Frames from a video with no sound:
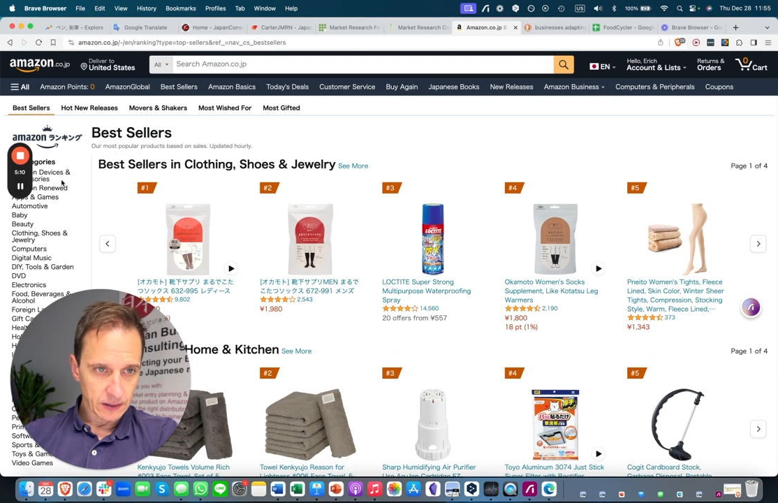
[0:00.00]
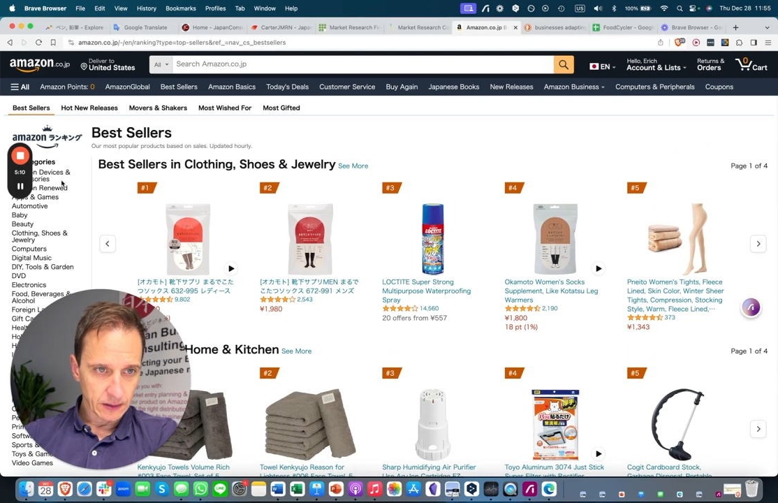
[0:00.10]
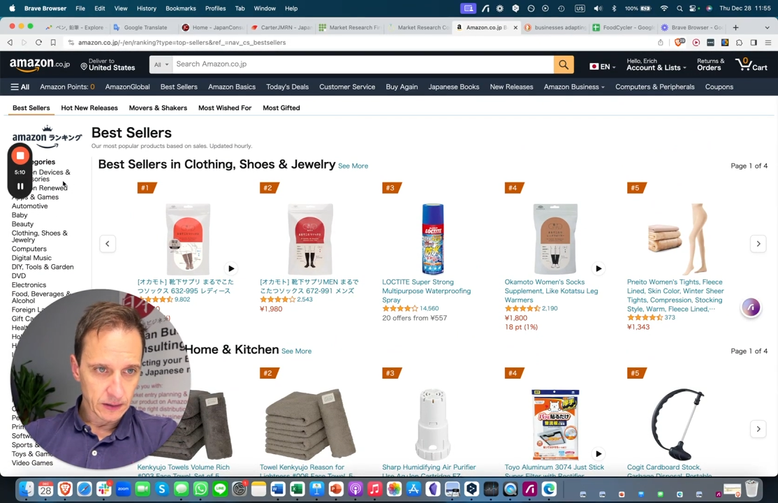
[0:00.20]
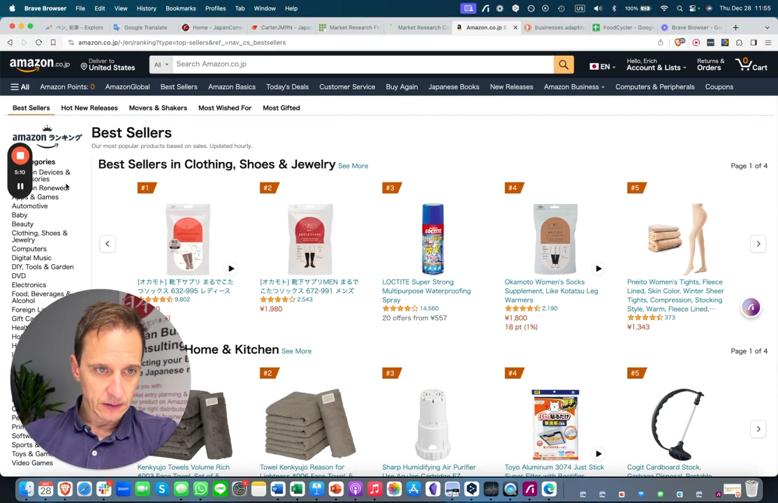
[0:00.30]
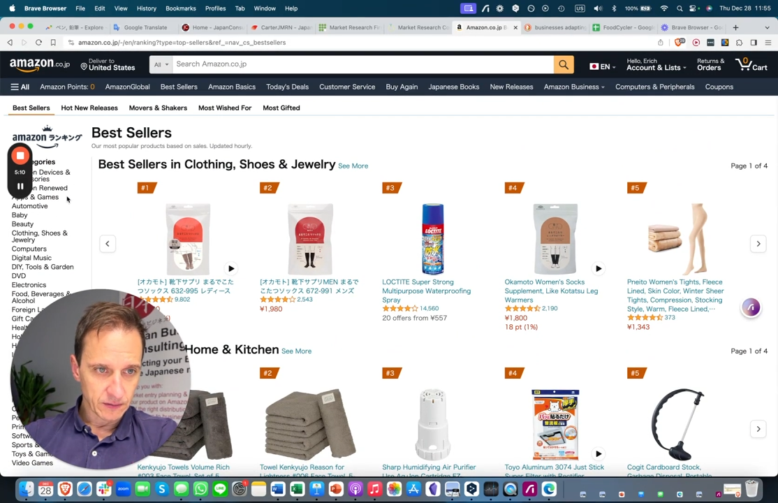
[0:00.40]

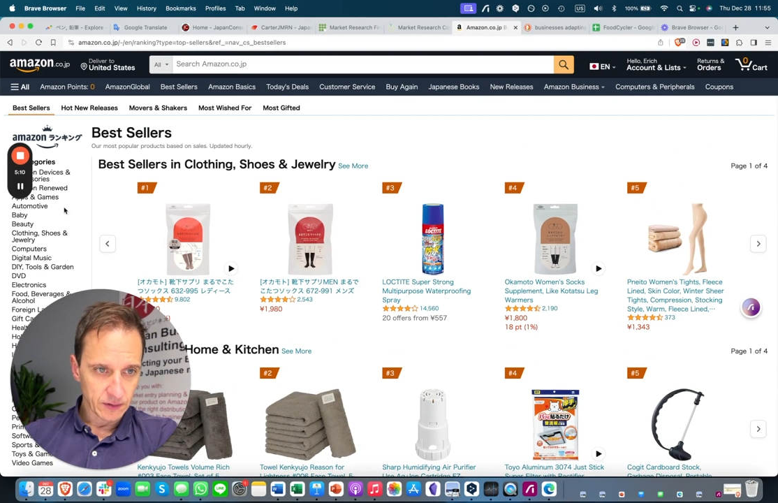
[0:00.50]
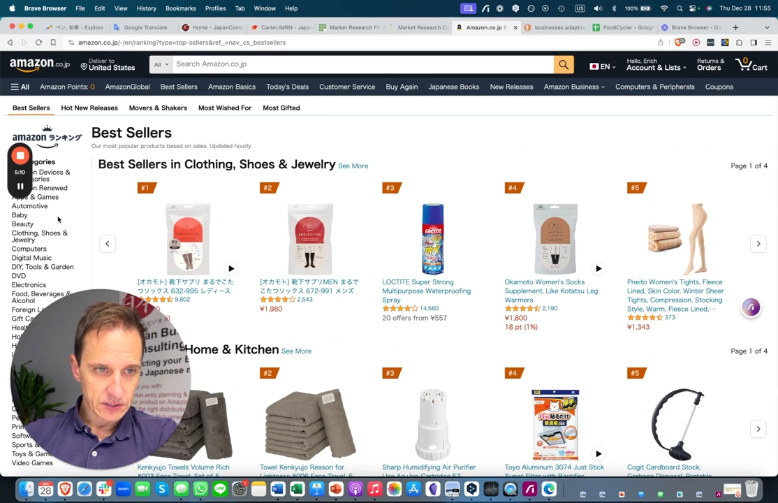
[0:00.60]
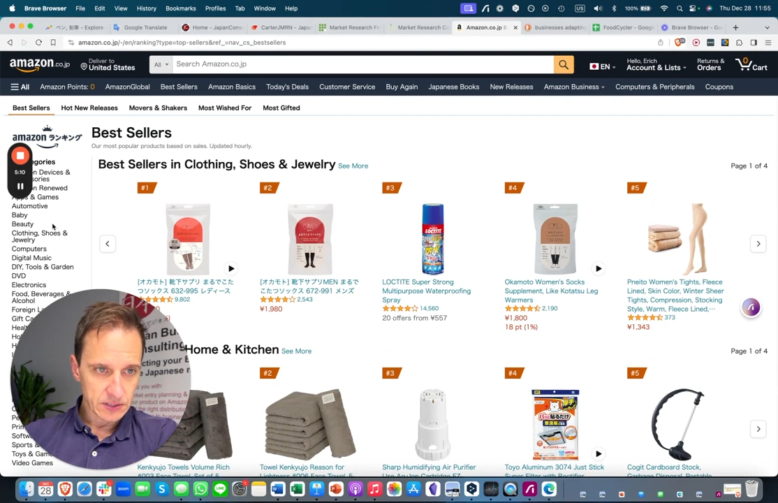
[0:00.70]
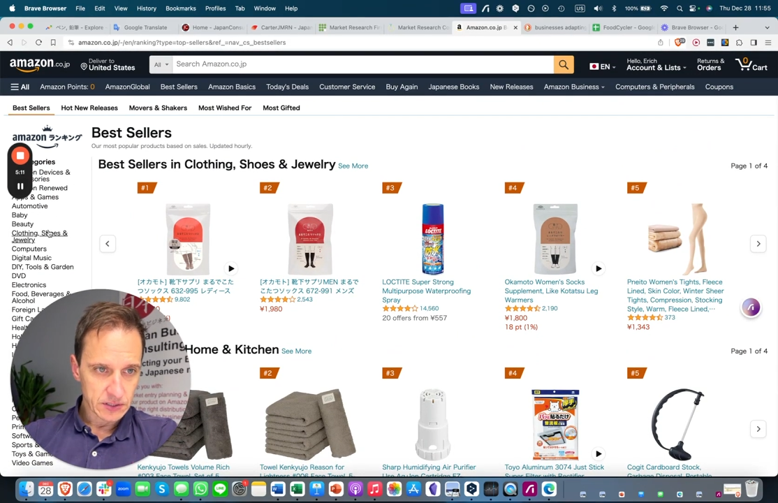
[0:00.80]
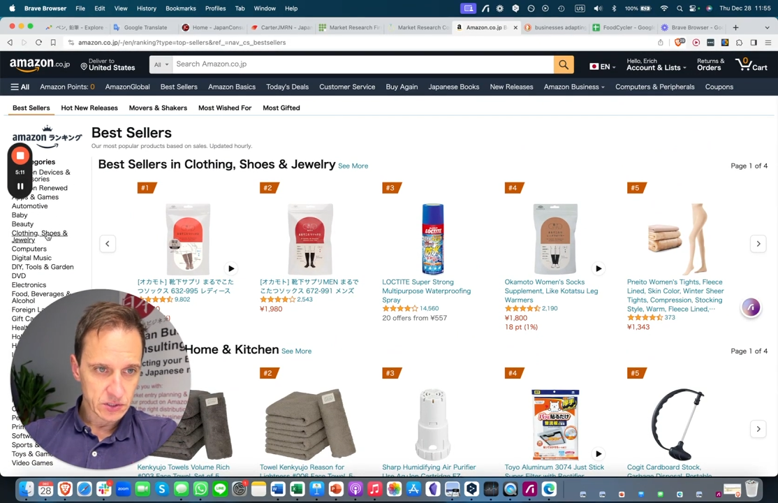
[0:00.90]

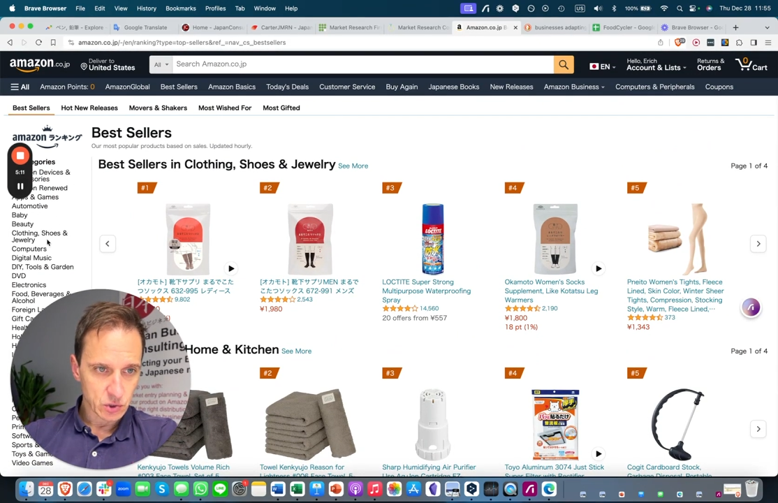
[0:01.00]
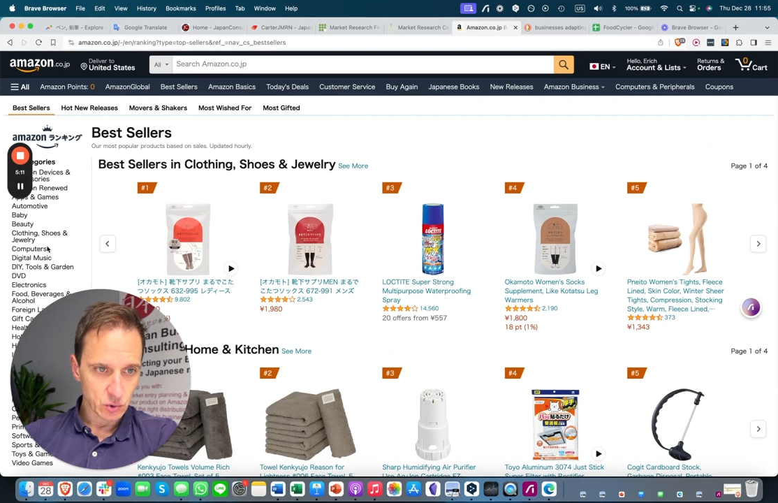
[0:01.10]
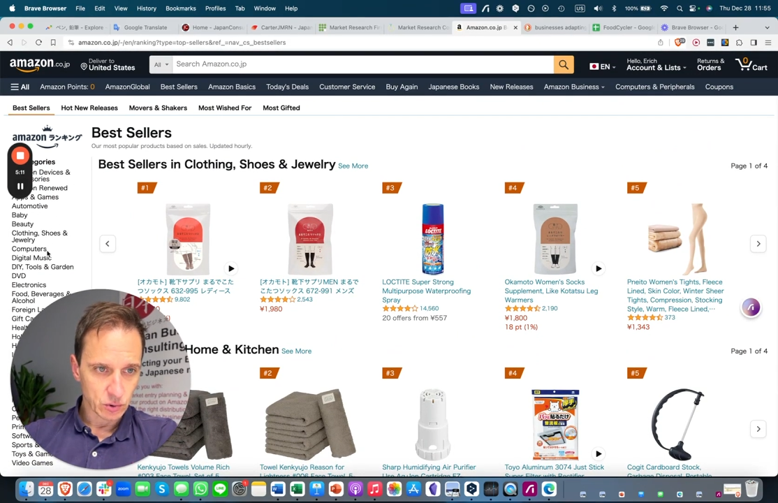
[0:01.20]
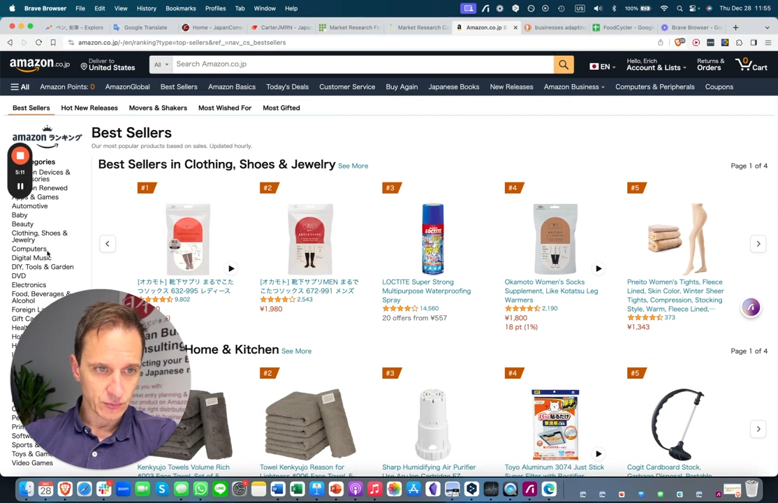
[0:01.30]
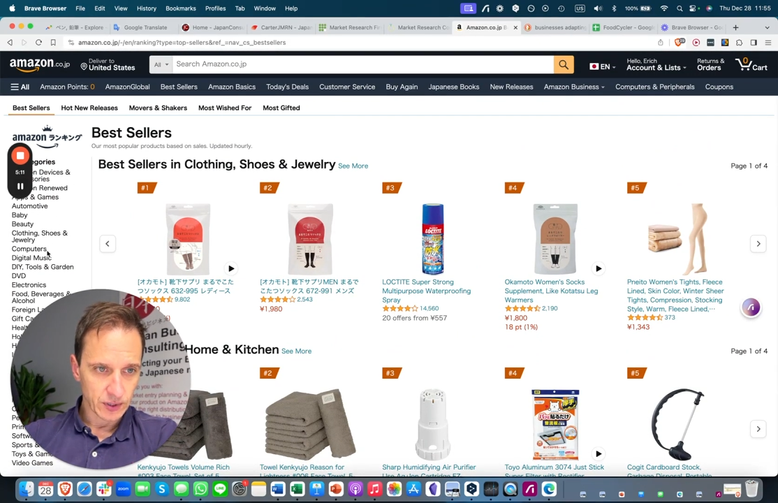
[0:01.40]
Devices,
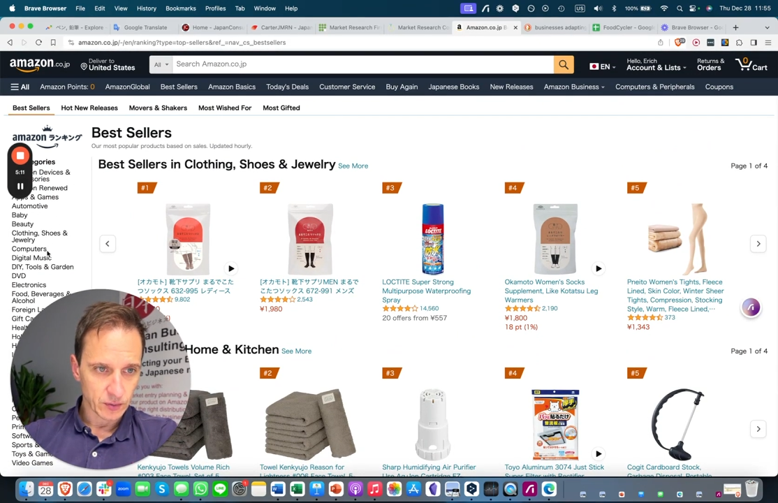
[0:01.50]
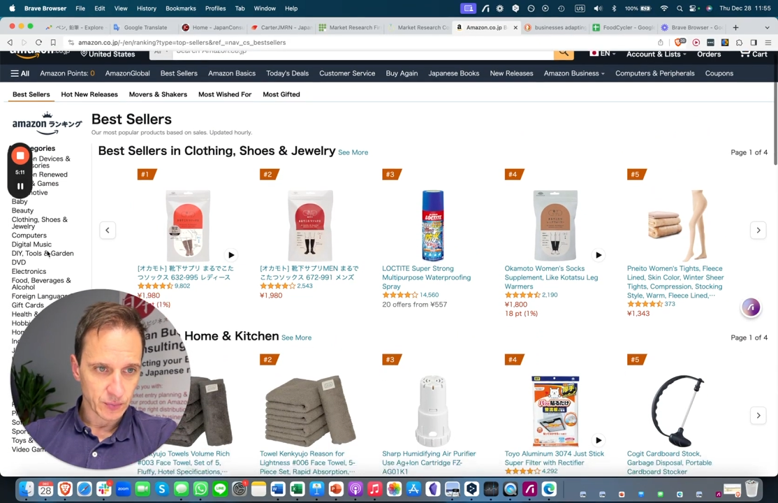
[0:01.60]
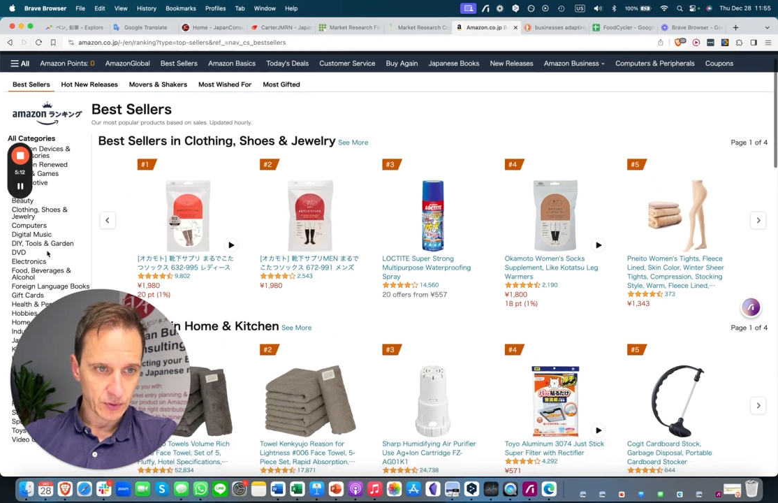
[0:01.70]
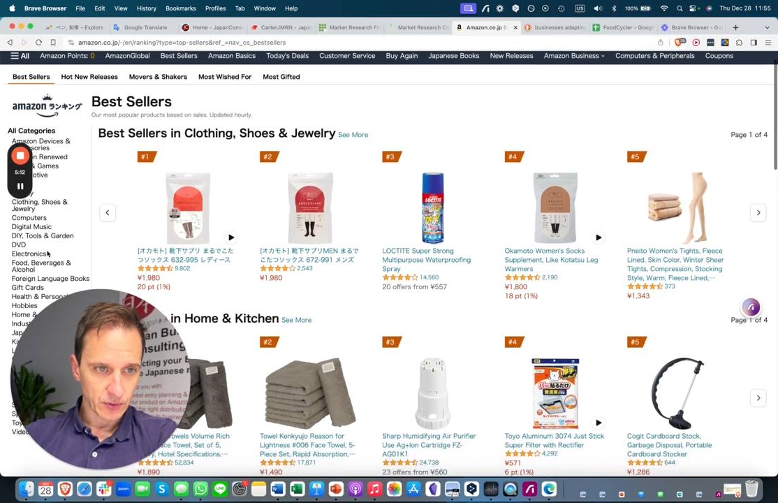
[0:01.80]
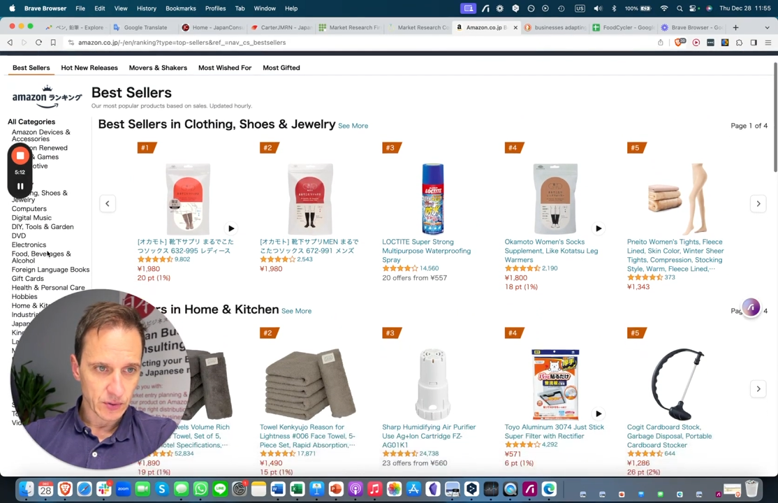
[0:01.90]
jewelry,
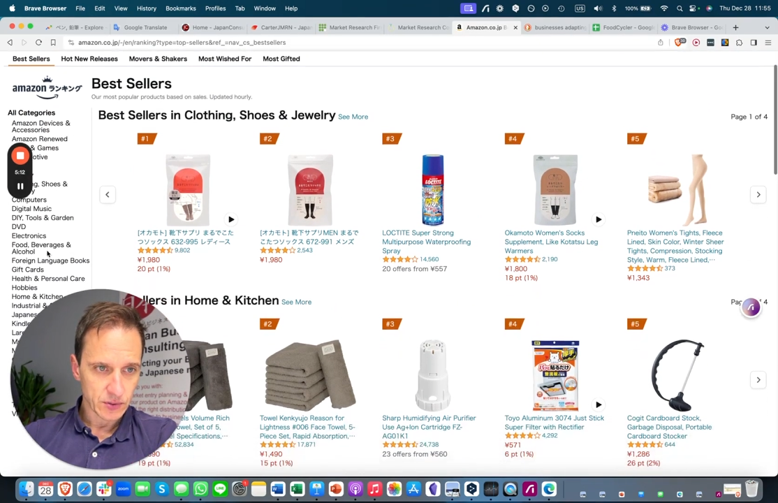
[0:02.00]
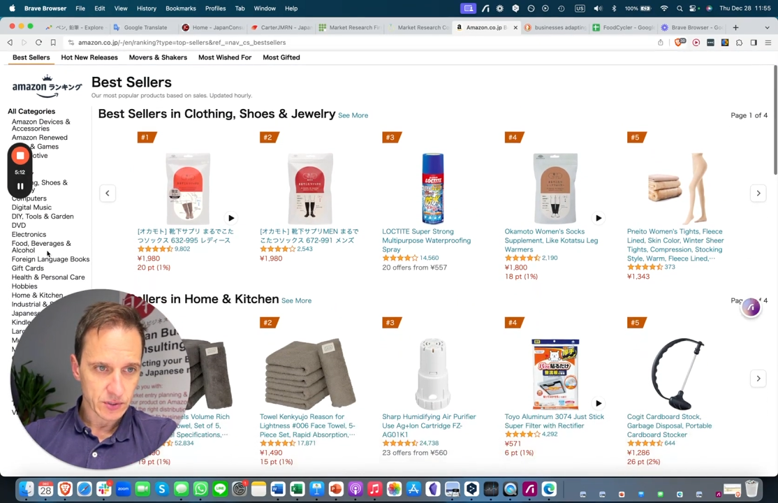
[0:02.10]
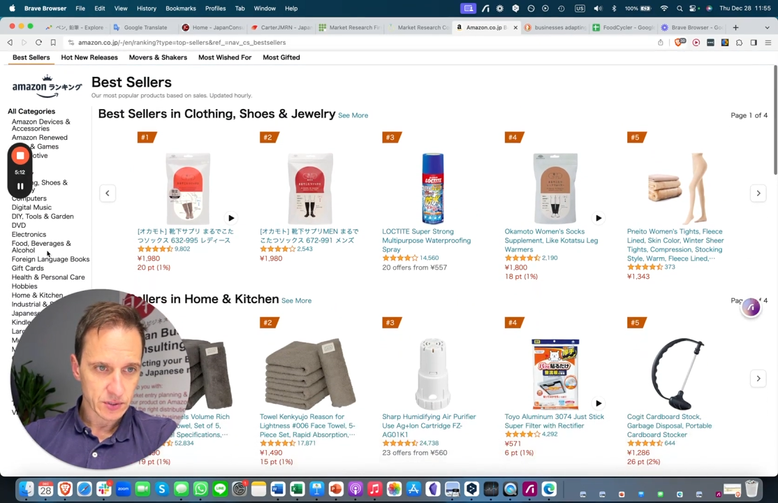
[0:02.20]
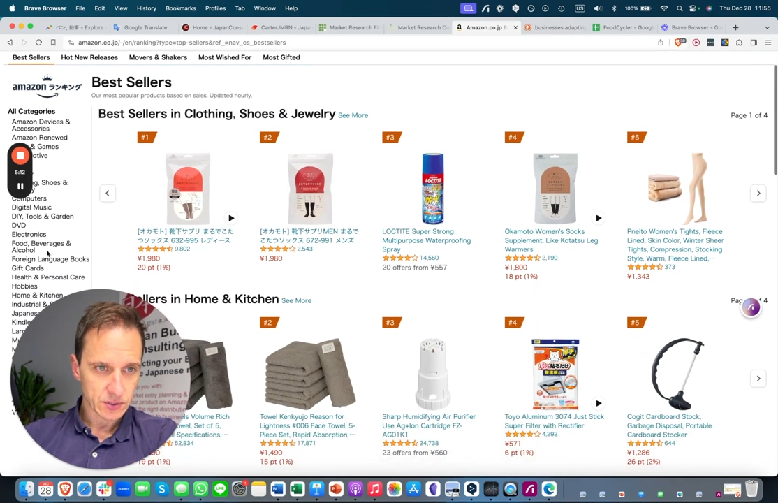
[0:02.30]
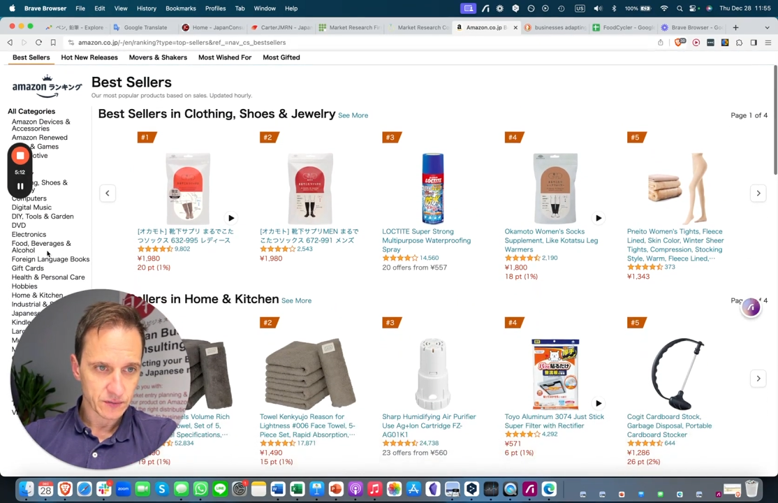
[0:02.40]
computers,